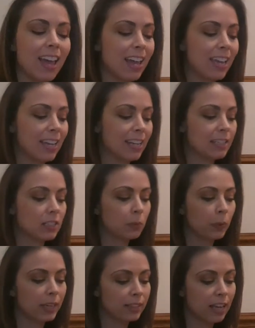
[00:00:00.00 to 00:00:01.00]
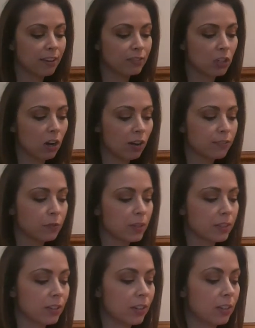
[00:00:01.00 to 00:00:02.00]
And we left off
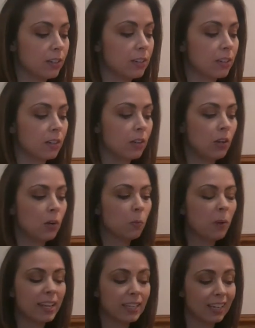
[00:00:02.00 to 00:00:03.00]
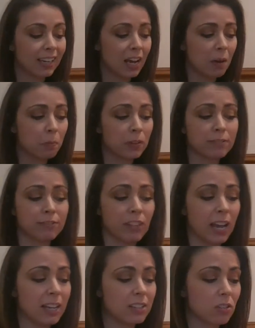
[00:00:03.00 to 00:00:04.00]
with her waking up with
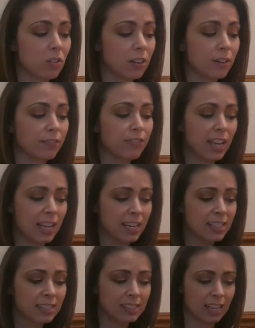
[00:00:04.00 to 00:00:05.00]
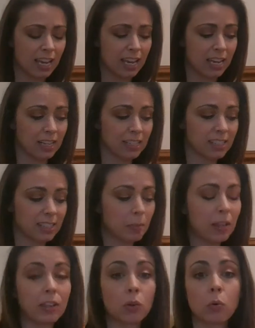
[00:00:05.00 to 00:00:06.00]
flies on her face and
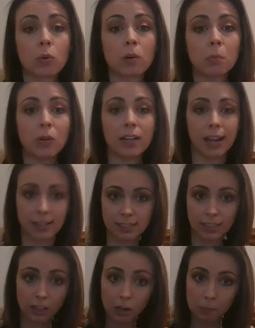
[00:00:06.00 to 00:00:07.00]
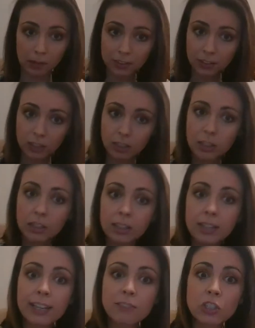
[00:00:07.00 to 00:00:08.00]
smelling horrible and asking her mother
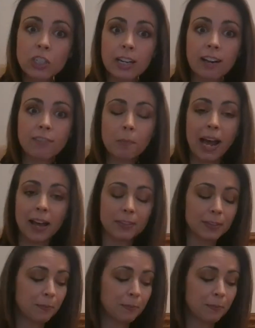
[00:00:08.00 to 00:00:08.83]
if she could have a bath.